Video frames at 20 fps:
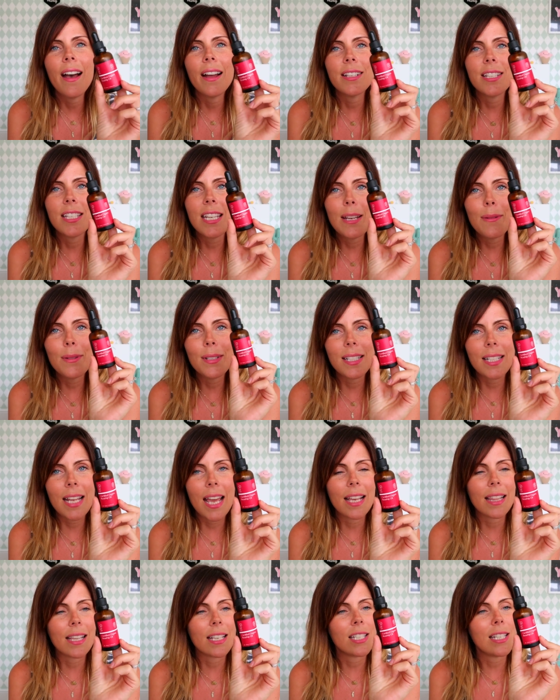And she was
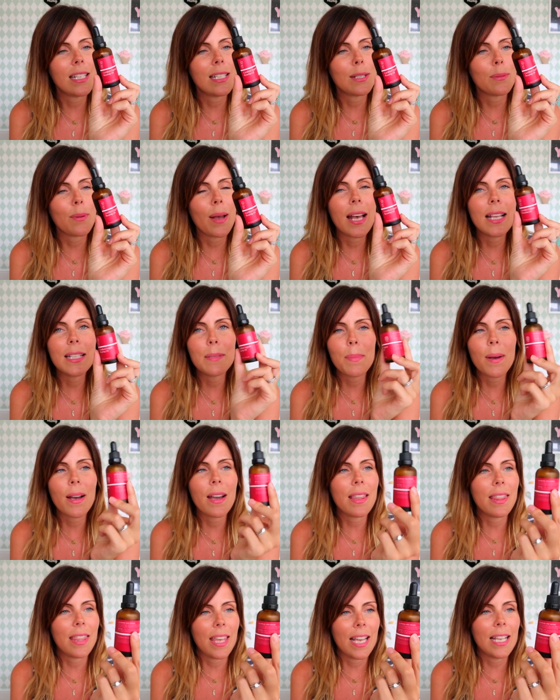saying that she swears
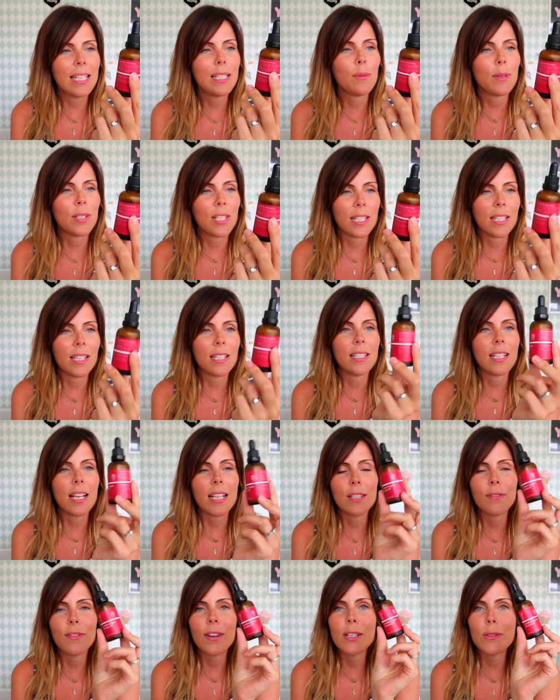by this, which is the
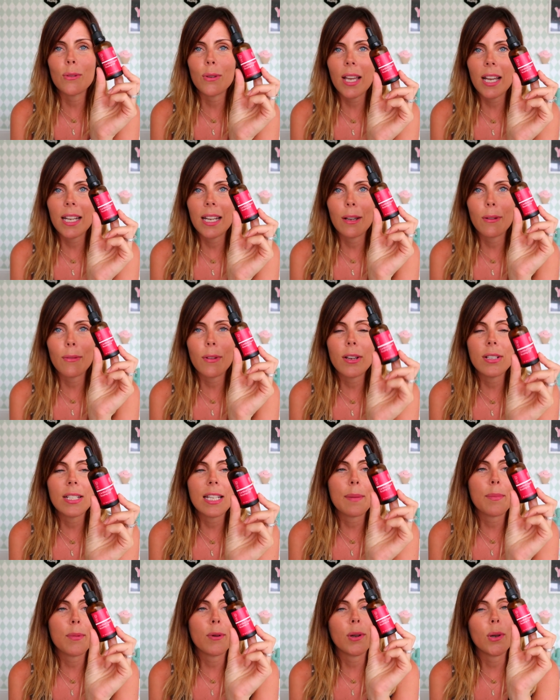certified organic
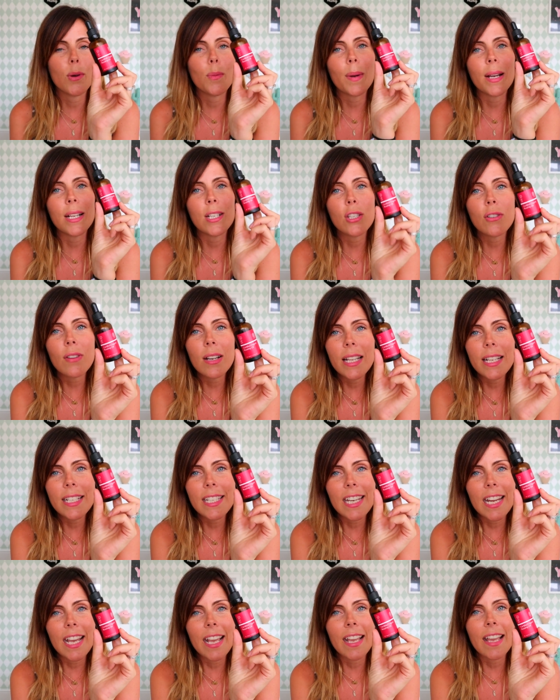rosehip oil by
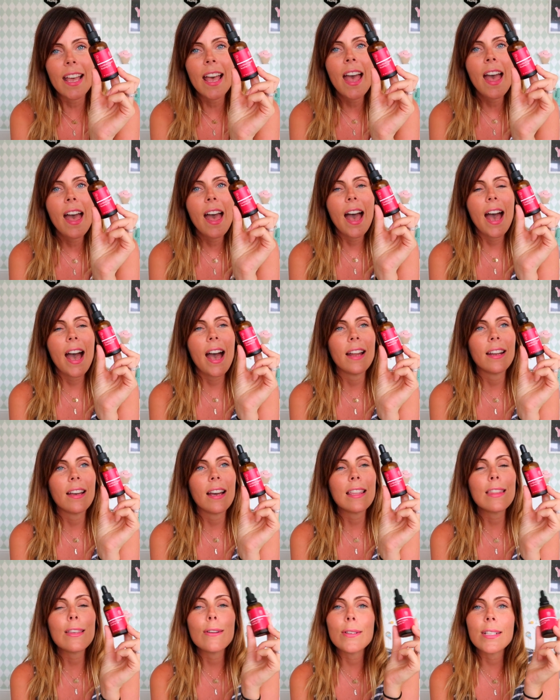Trilogy. And
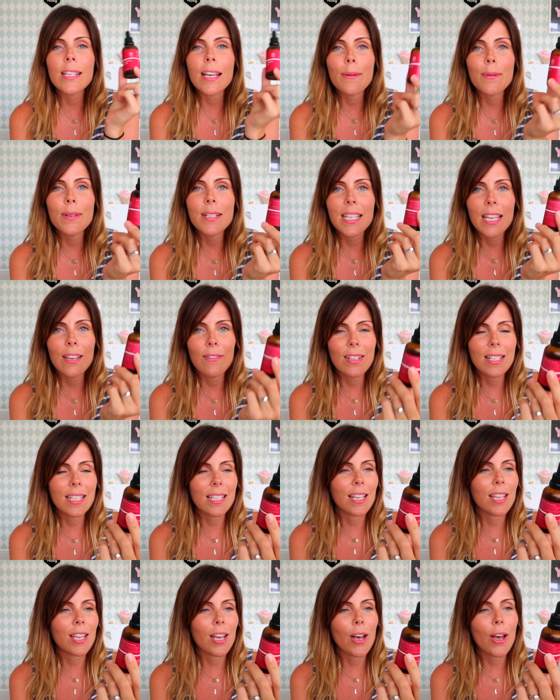I thought I would give it
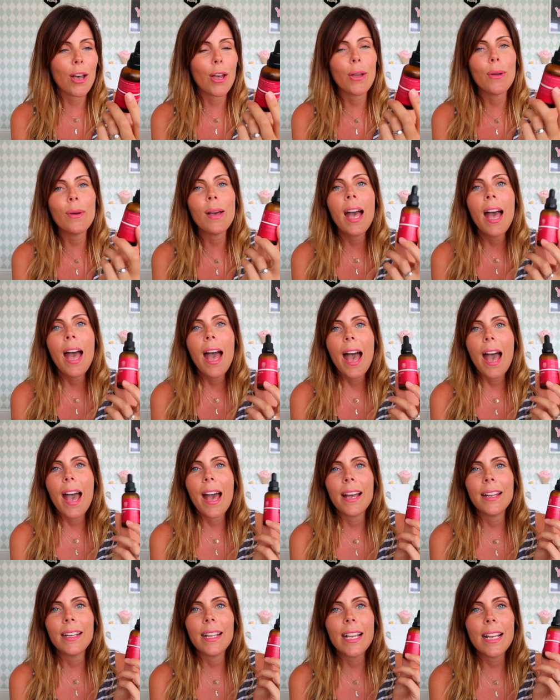a go
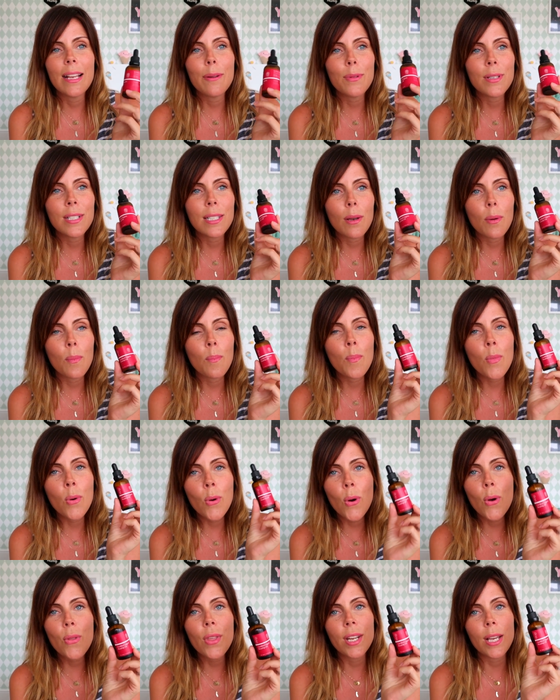and it was
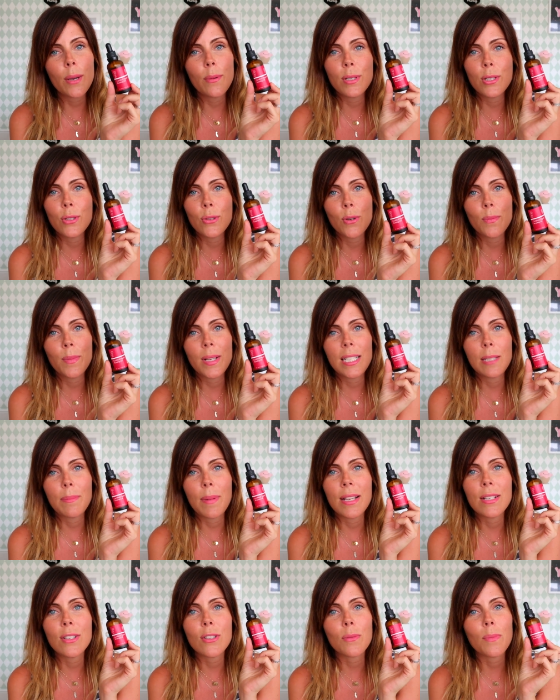more than I would normally
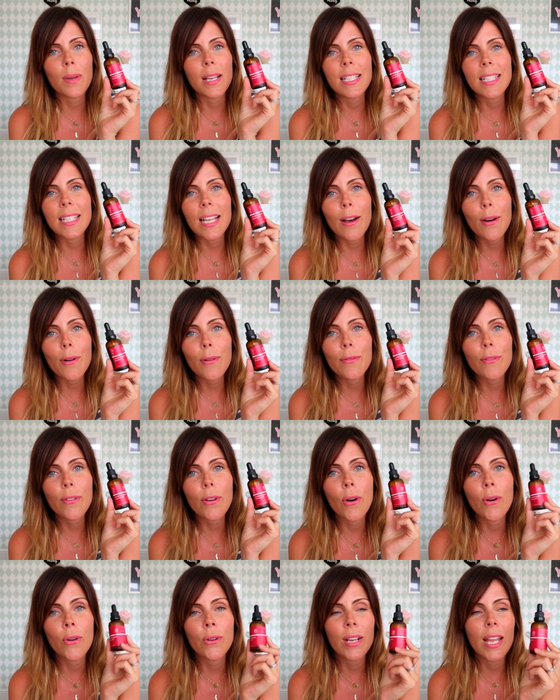spend on myself
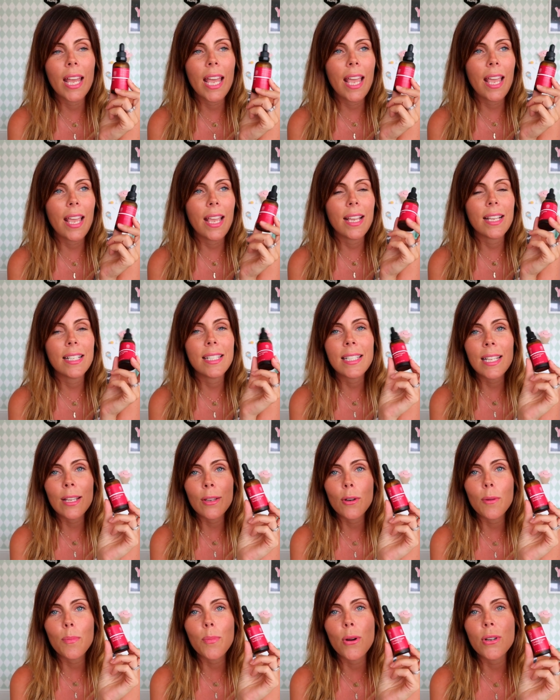on a
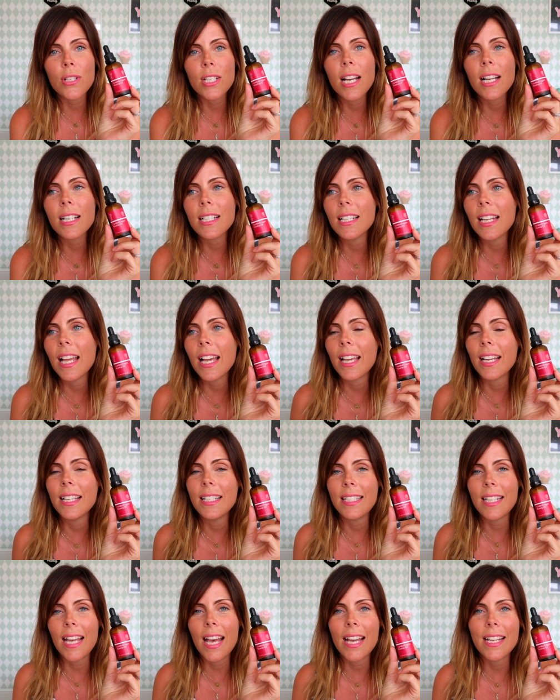single product. Like I
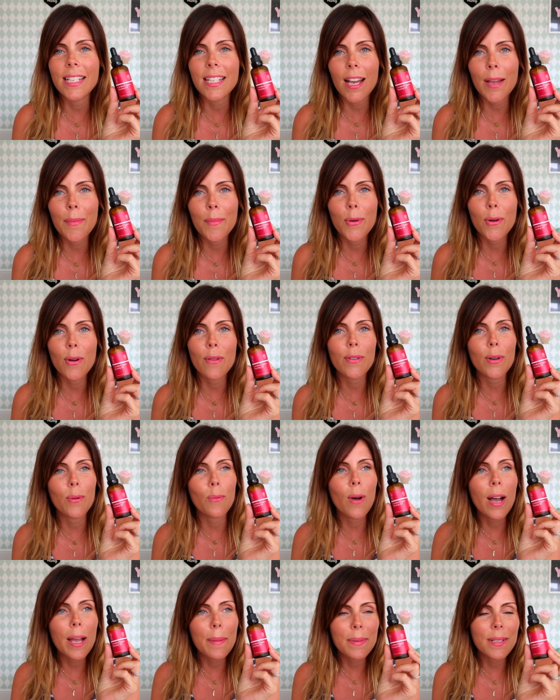said, I'm more of a
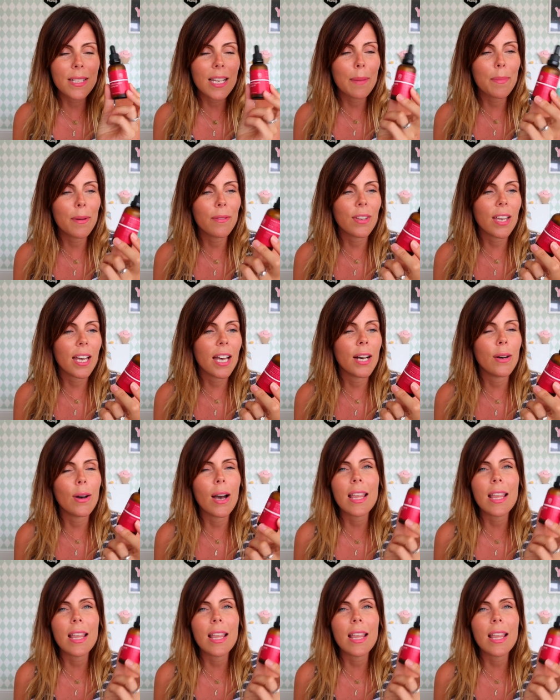white type of girl.